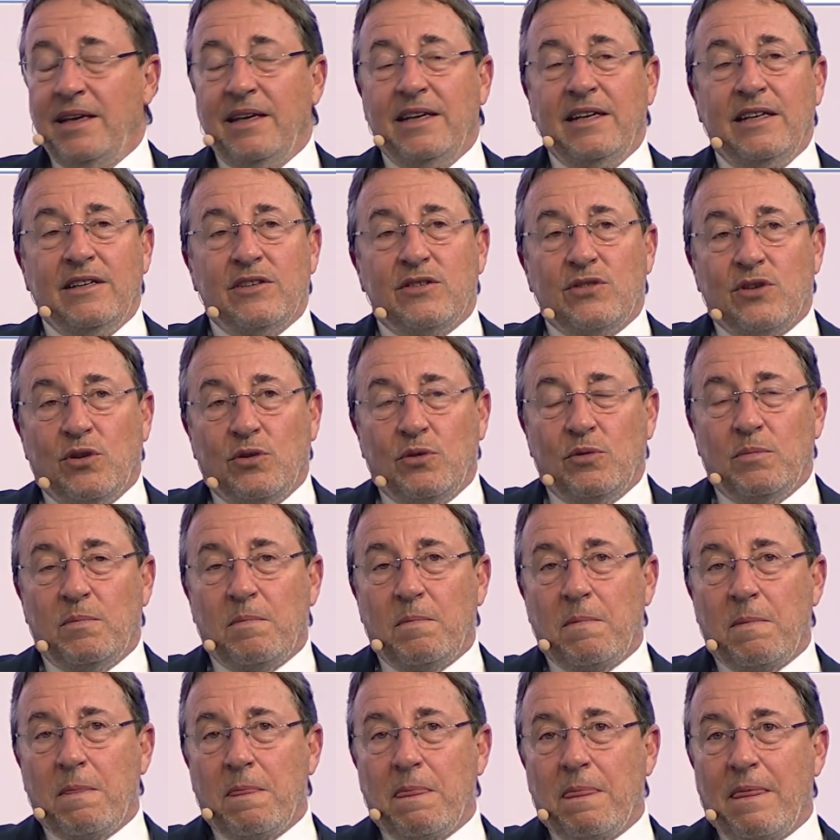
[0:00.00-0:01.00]
So
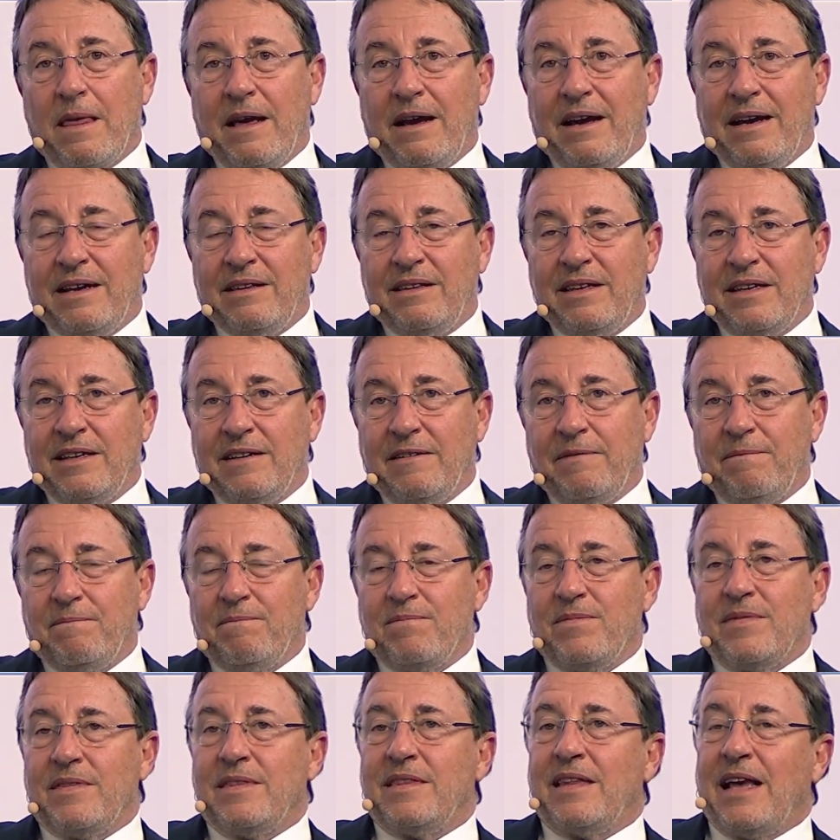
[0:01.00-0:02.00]
I think
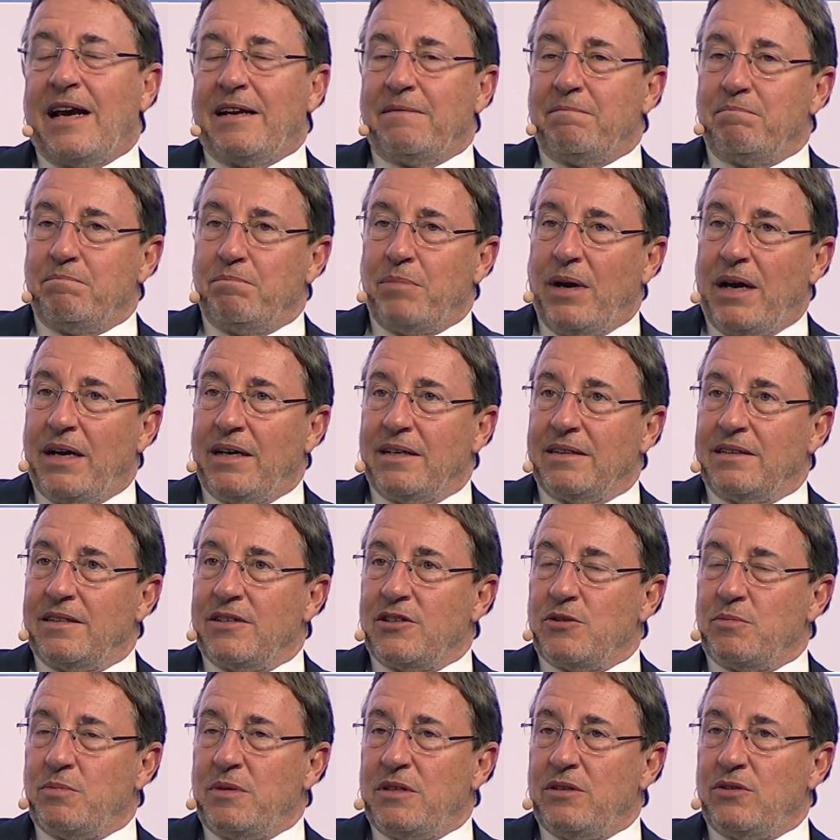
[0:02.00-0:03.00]
that part
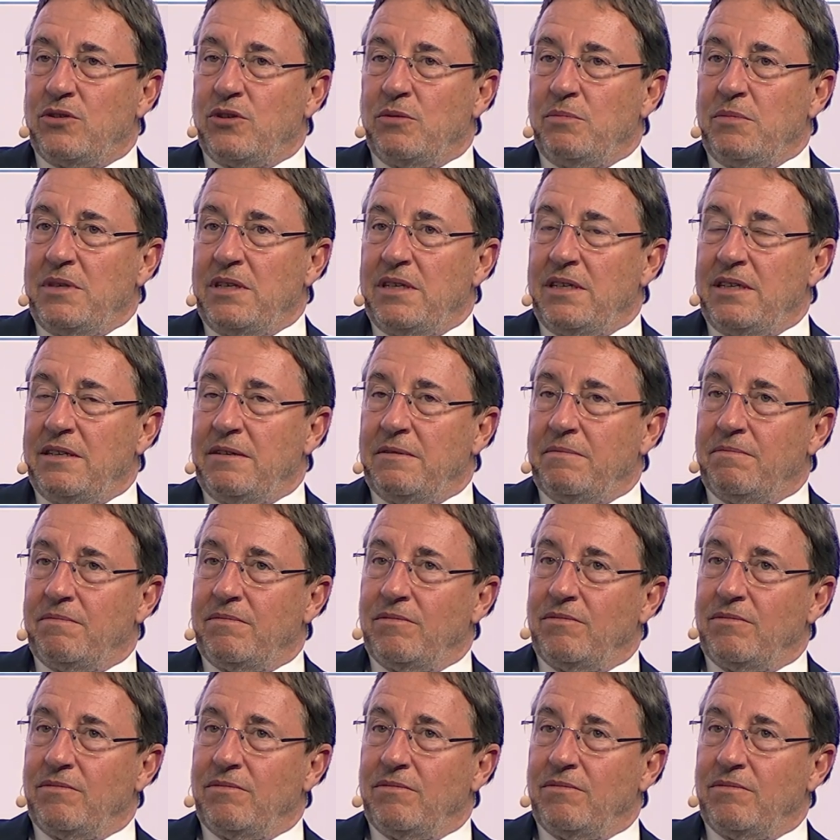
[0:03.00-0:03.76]
has been, to me,